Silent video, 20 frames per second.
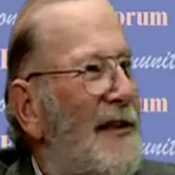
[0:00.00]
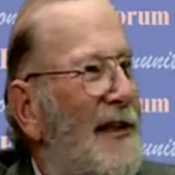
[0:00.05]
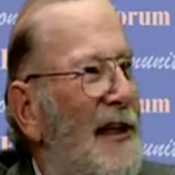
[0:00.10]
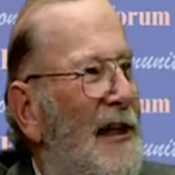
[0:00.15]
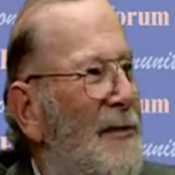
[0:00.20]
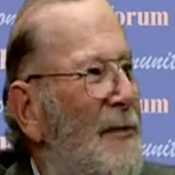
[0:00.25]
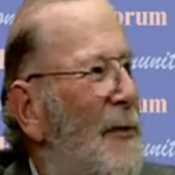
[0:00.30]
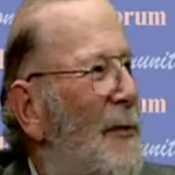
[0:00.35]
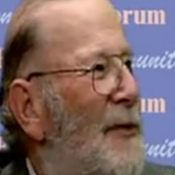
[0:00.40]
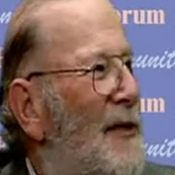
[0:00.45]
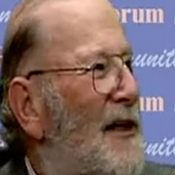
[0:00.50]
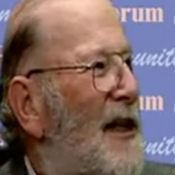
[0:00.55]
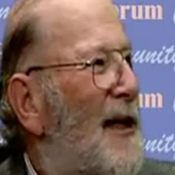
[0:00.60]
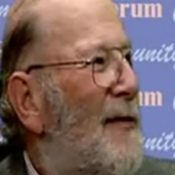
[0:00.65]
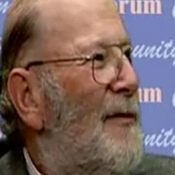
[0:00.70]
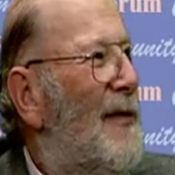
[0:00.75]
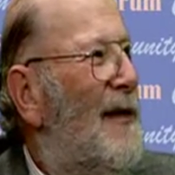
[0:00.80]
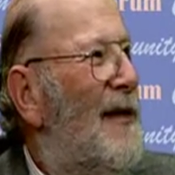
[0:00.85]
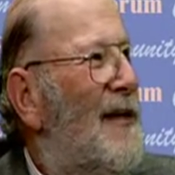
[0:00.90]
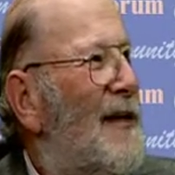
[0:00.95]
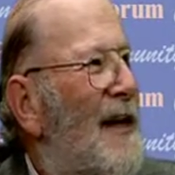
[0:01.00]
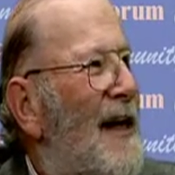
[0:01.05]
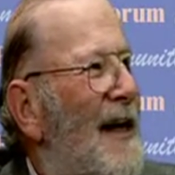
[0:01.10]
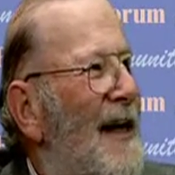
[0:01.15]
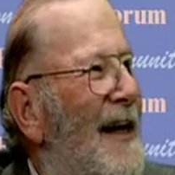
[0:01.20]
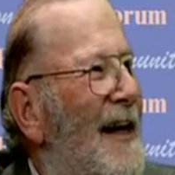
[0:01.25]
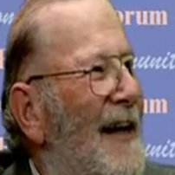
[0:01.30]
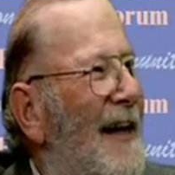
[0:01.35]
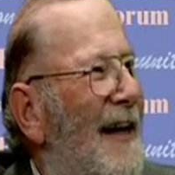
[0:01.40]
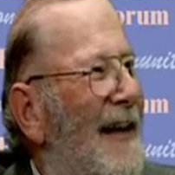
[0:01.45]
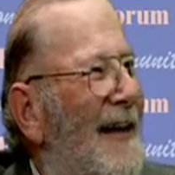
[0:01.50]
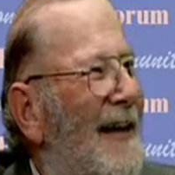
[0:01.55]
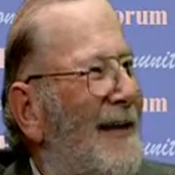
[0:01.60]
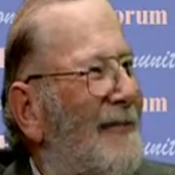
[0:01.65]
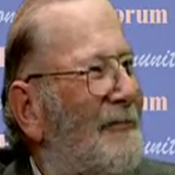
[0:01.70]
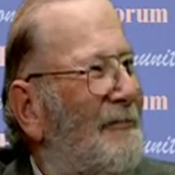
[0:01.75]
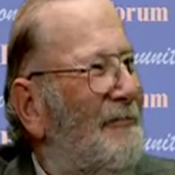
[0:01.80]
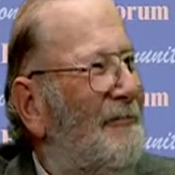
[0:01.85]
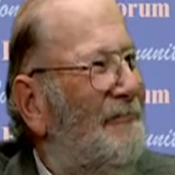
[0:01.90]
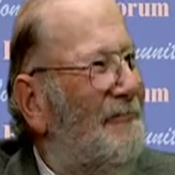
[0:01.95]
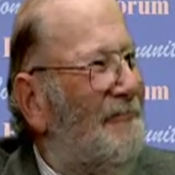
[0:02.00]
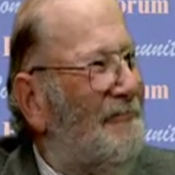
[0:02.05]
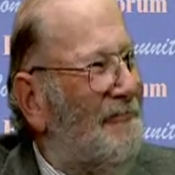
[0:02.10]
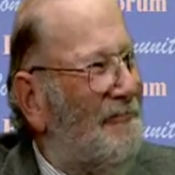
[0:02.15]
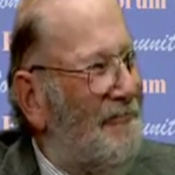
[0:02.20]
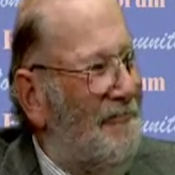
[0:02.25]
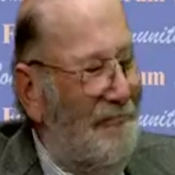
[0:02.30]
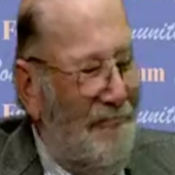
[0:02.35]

calls and tells me what time it is. Uh,